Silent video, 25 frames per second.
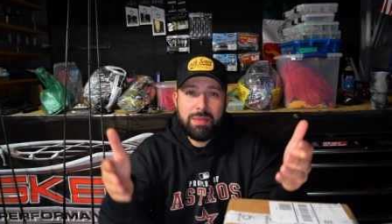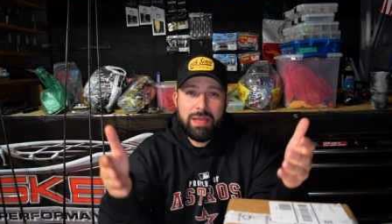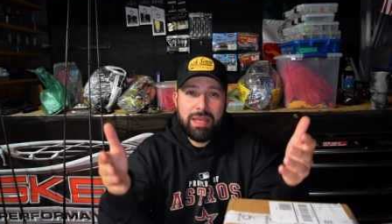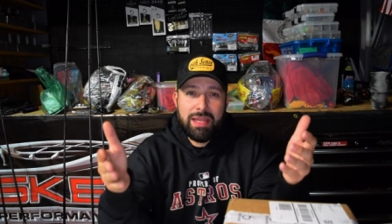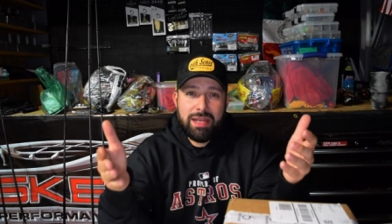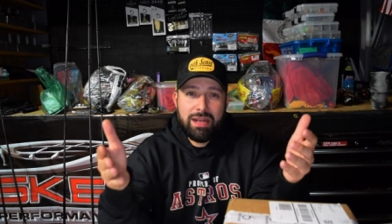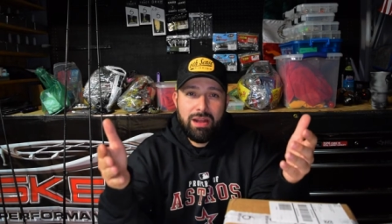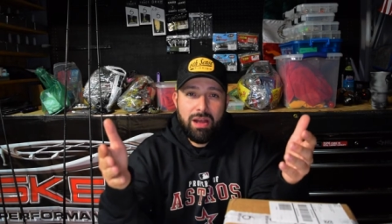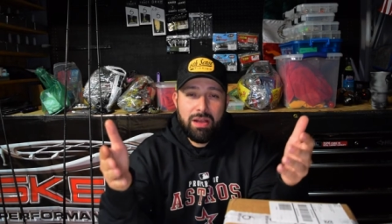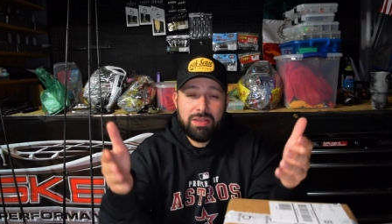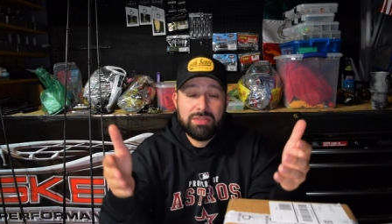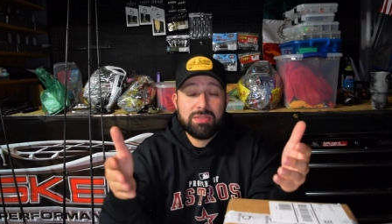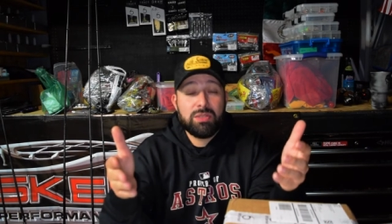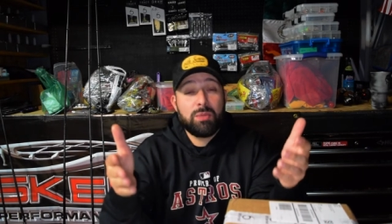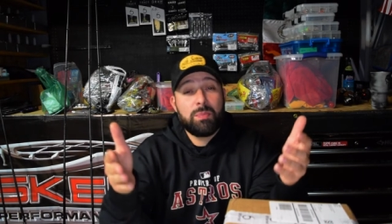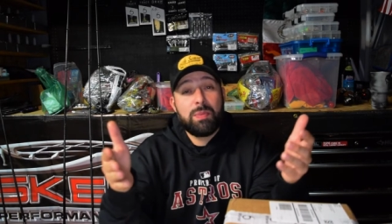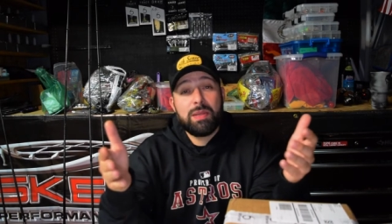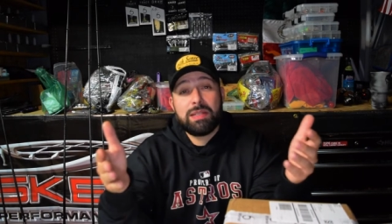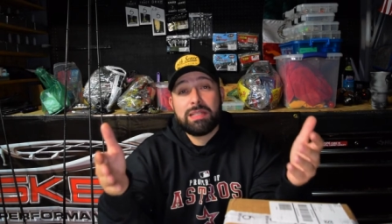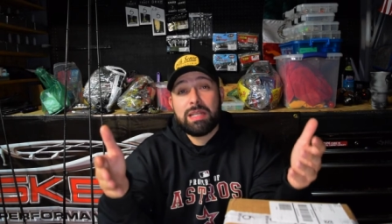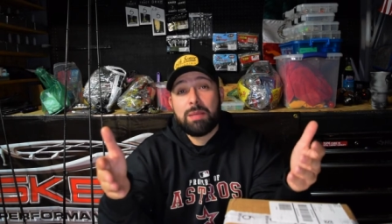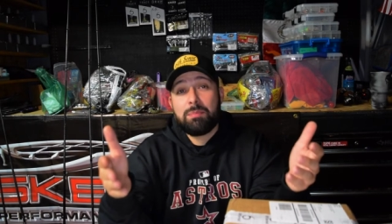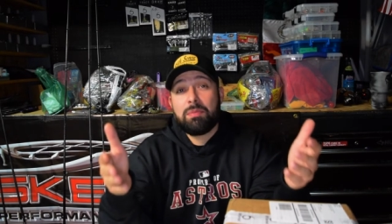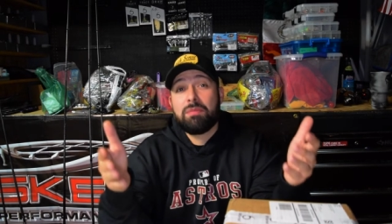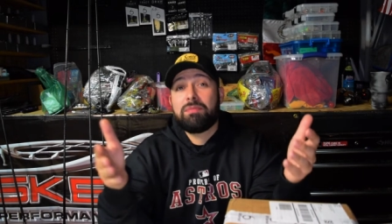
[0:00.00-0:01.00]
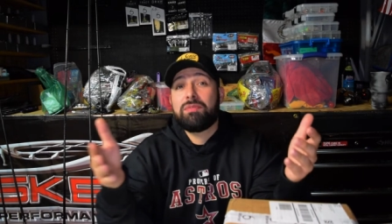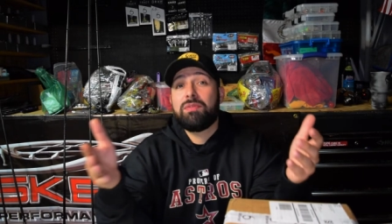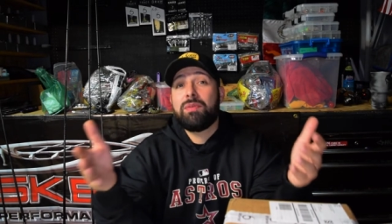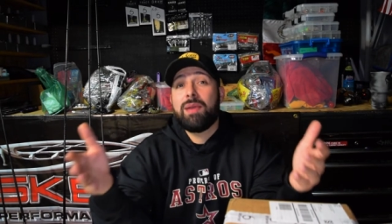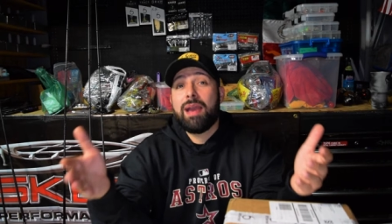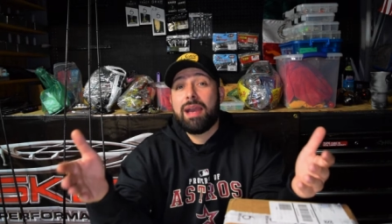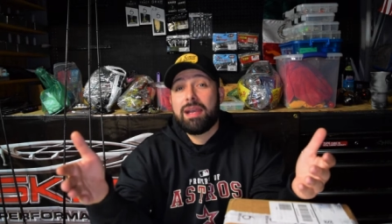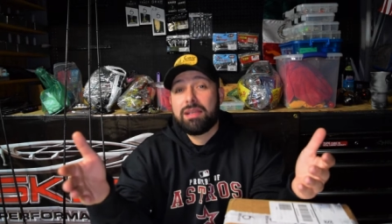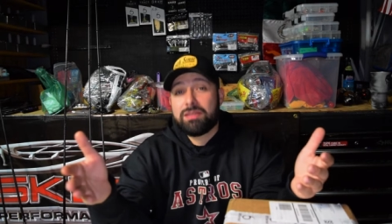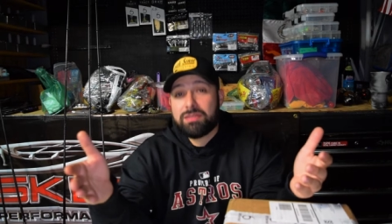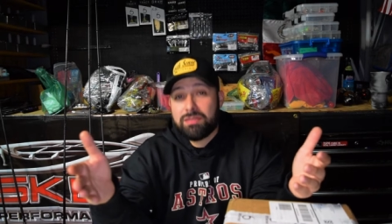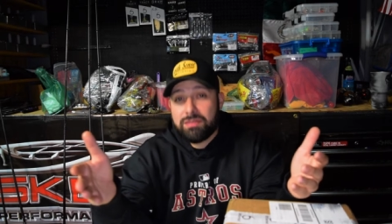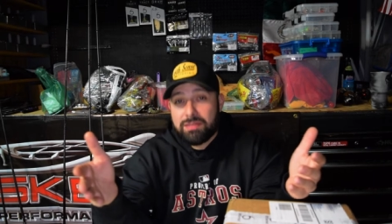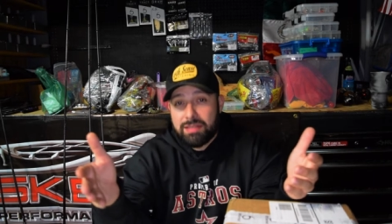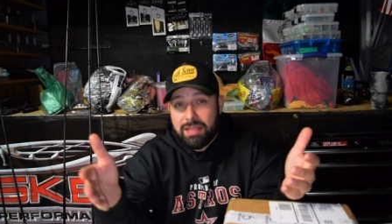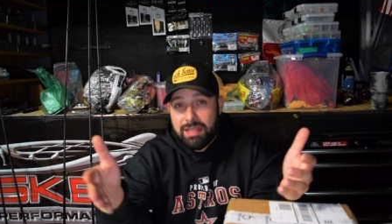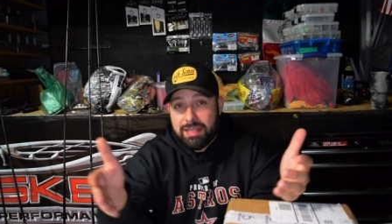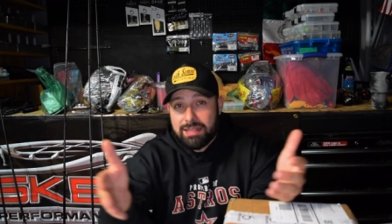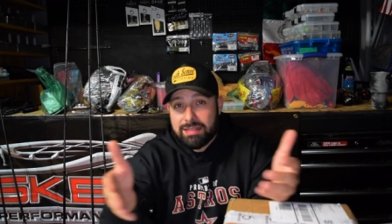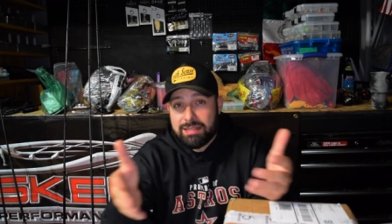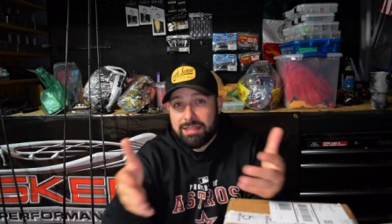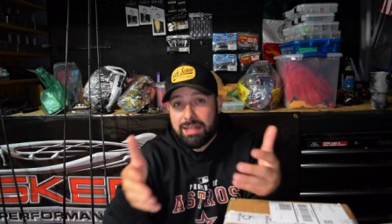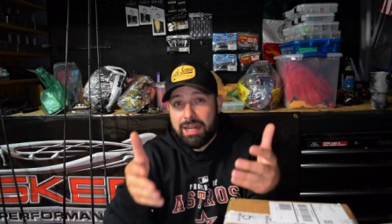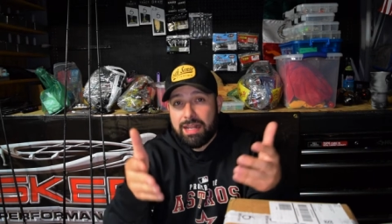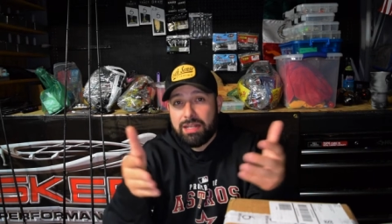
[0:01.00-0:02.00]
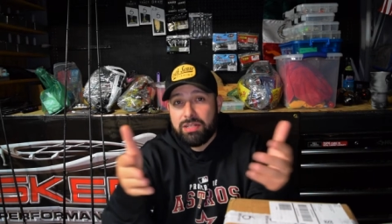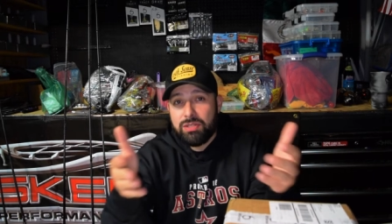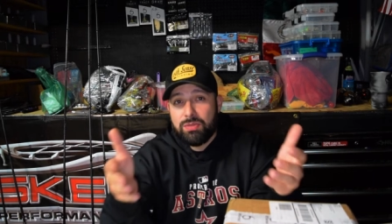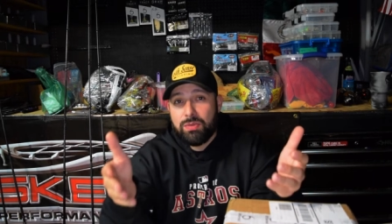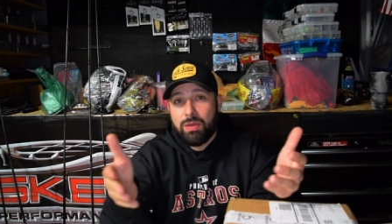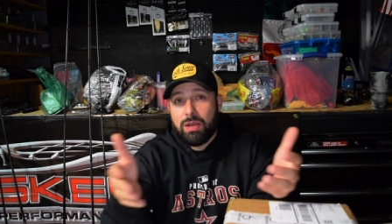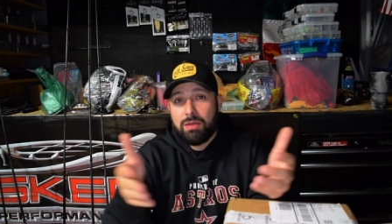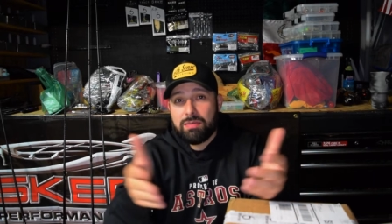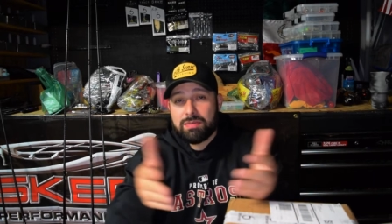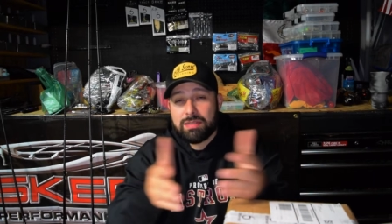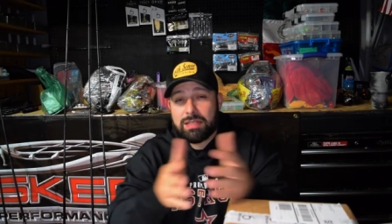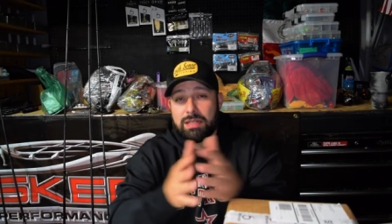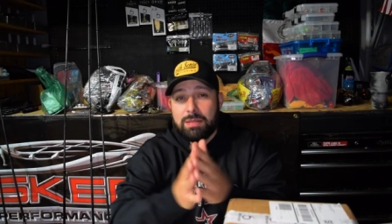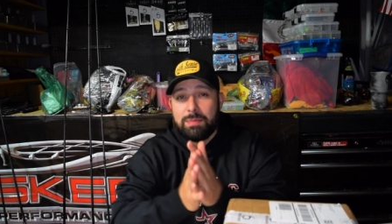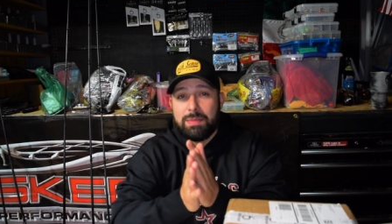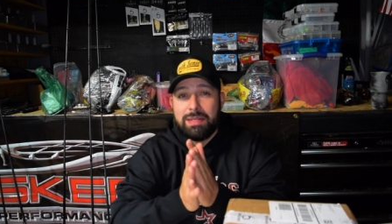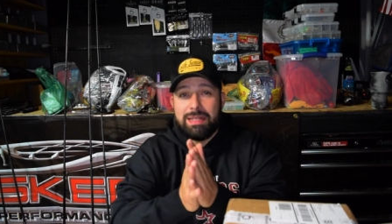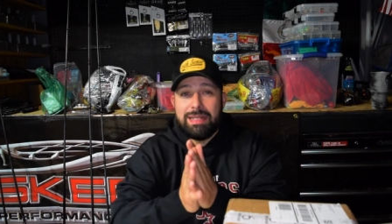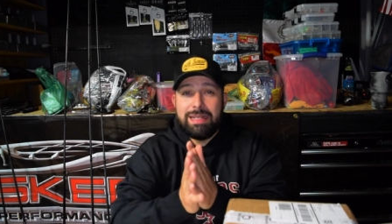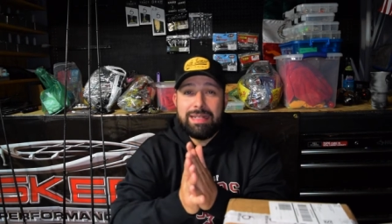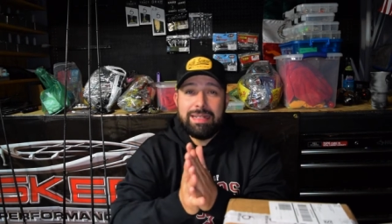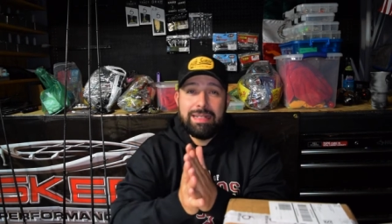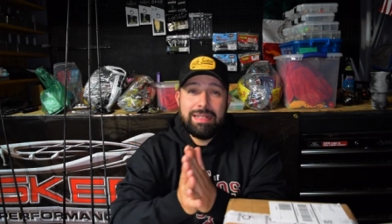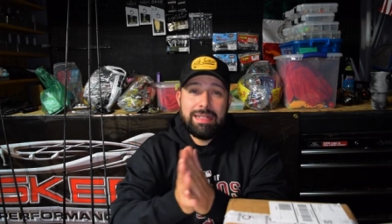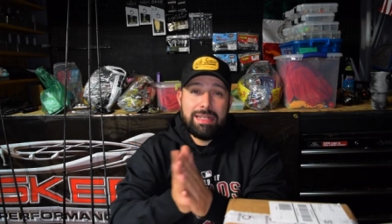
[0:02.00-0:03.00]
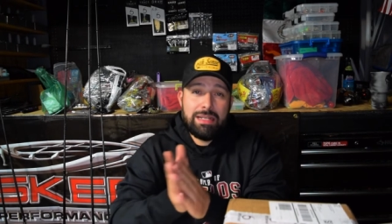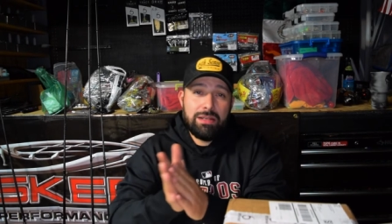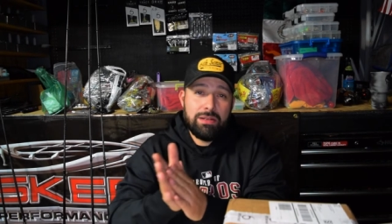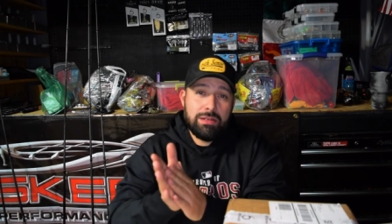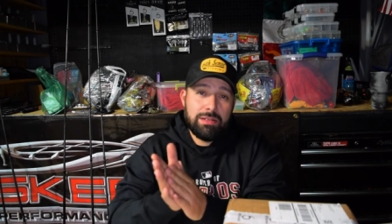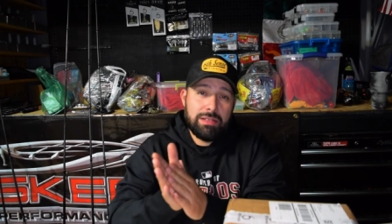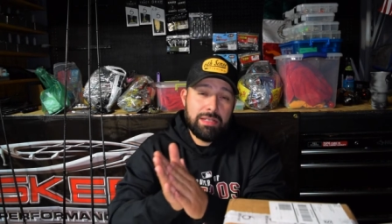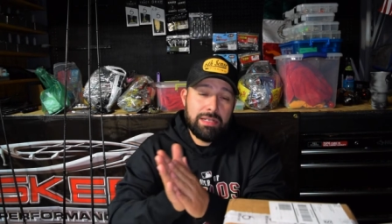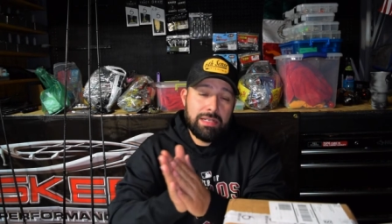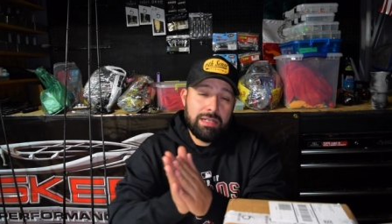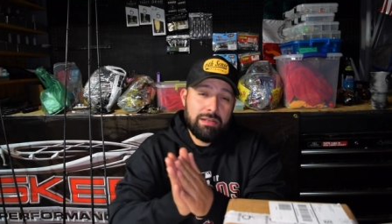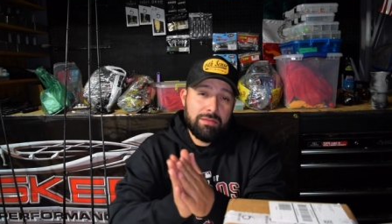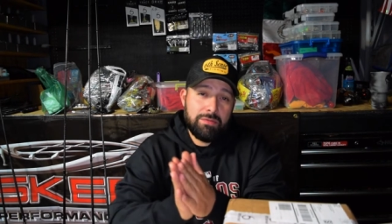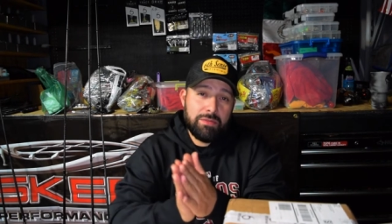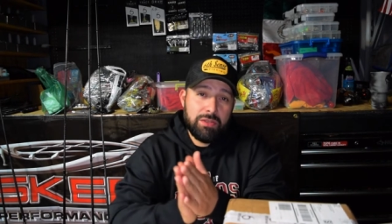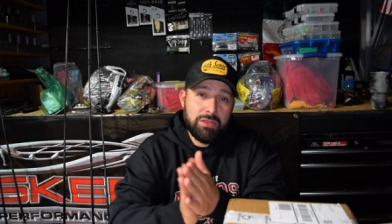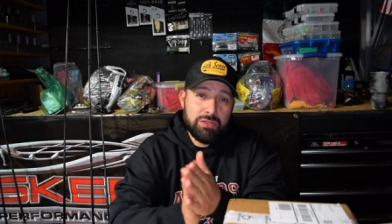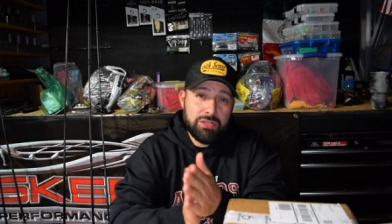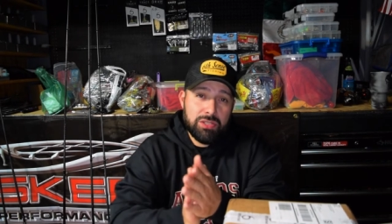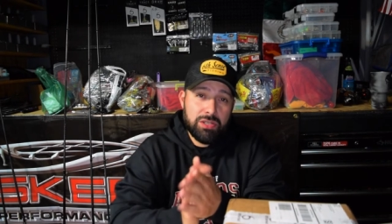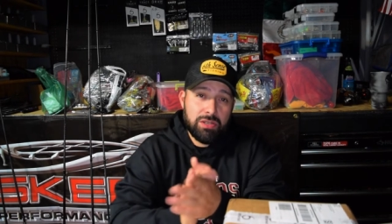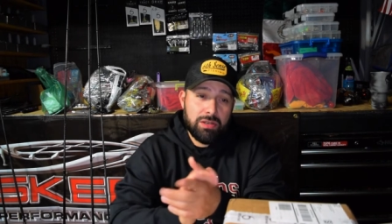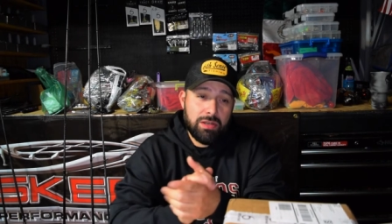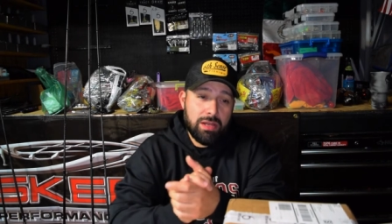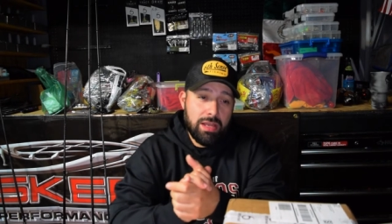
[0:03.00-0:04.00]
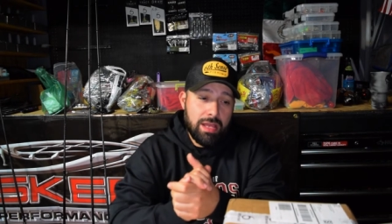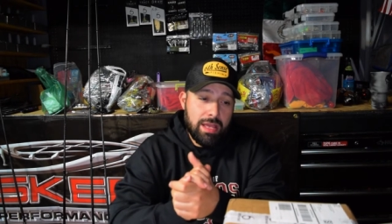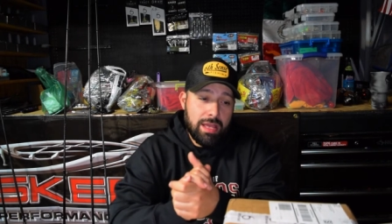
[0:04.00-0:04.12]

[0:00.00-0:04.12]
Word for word: and also picked up a few extra things that I knew I was going to be needing here in the near future,